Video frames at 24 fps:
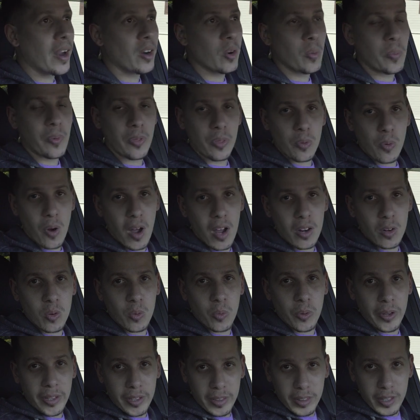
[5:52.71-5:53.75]
open throttle
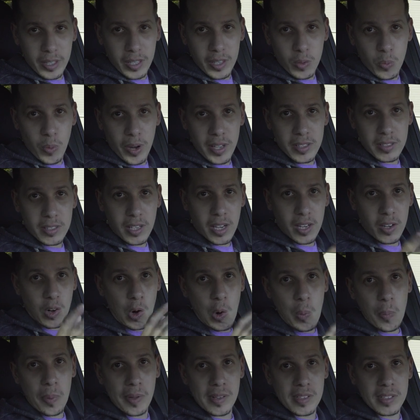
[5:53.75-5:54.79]
when the wastegate
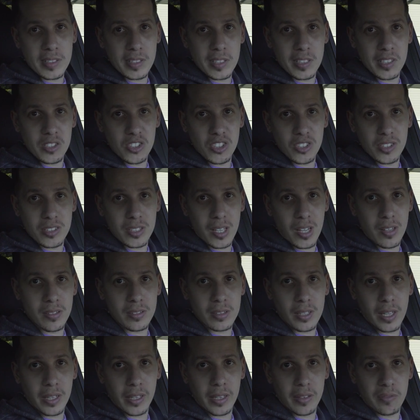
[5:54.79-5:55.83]
opens, it just sounds
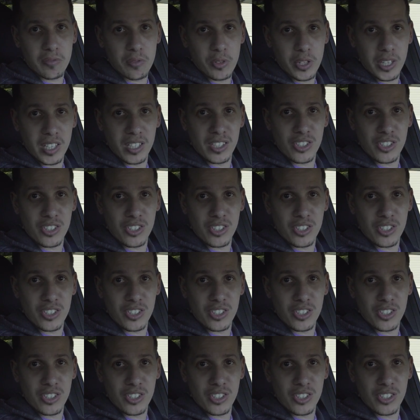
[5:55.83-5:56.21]
like a freaking